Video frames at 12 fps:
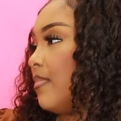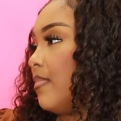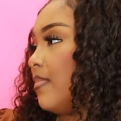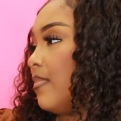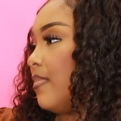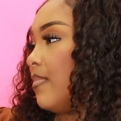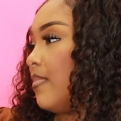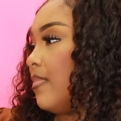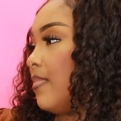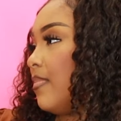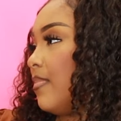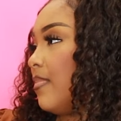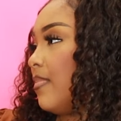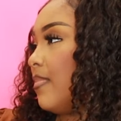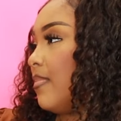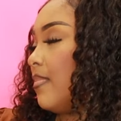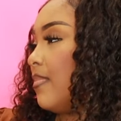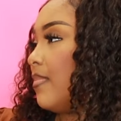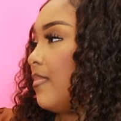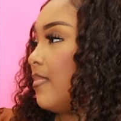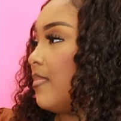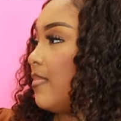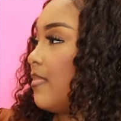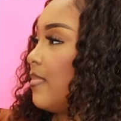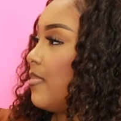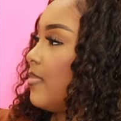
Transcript: (silent)